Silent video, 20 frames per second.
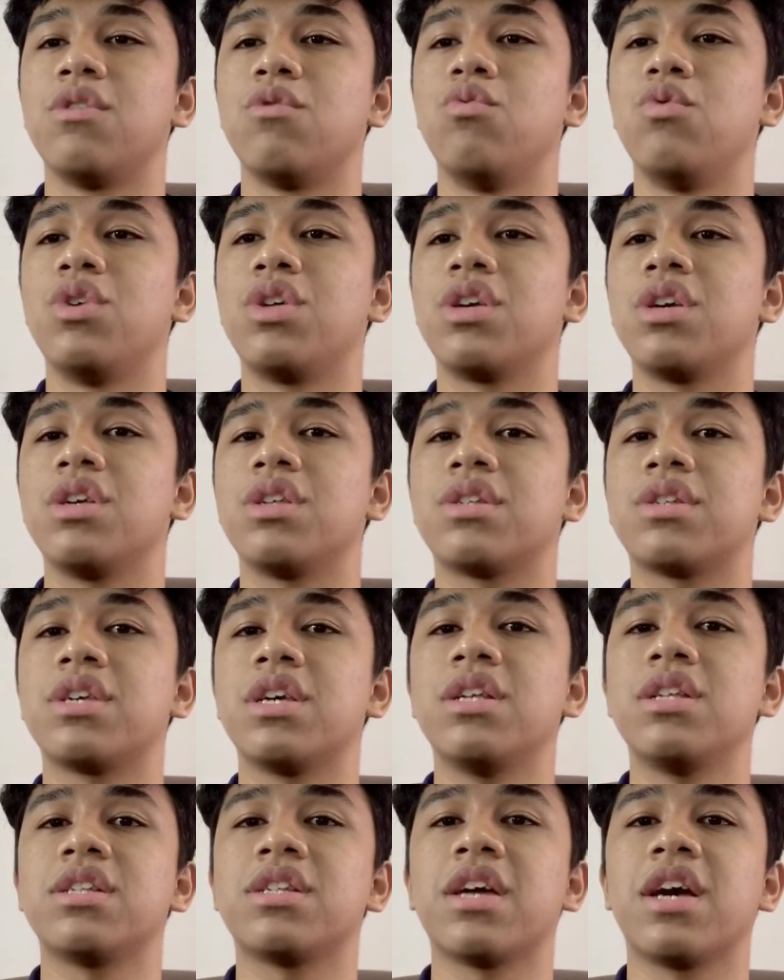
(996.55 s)
which is
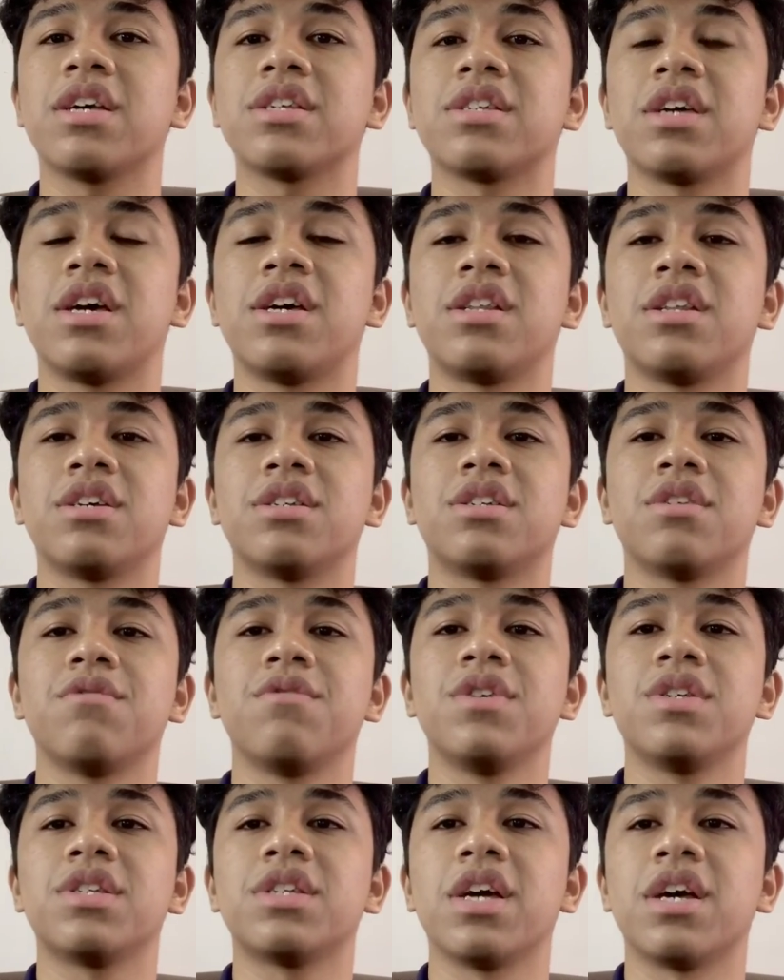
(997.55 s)
sales tax and a
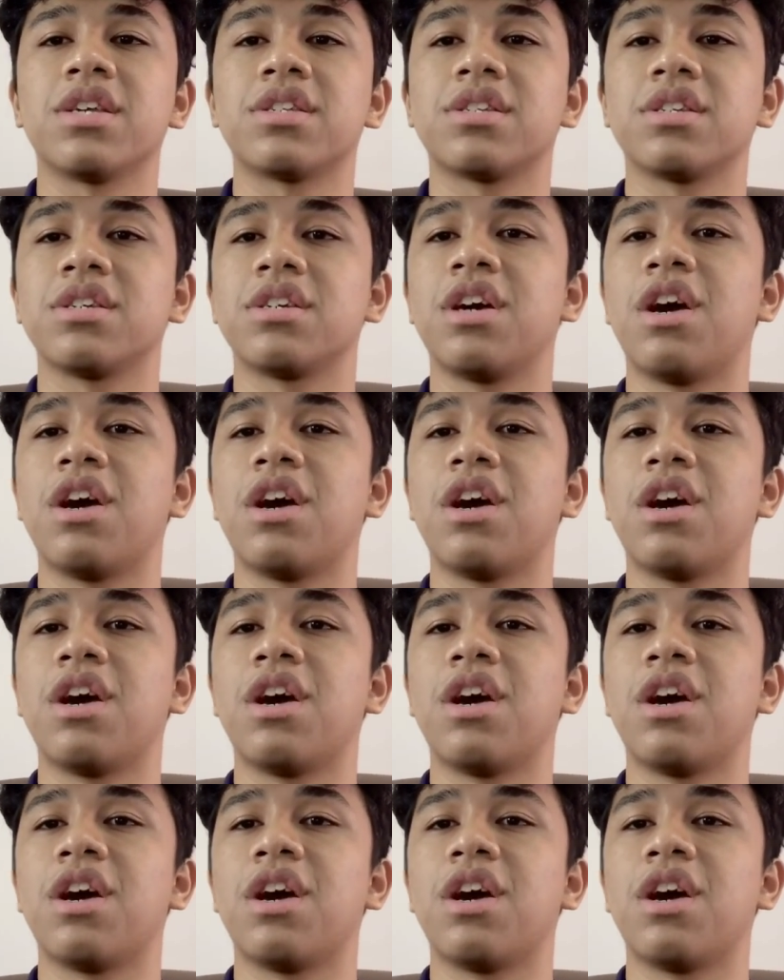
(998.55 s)
service tax,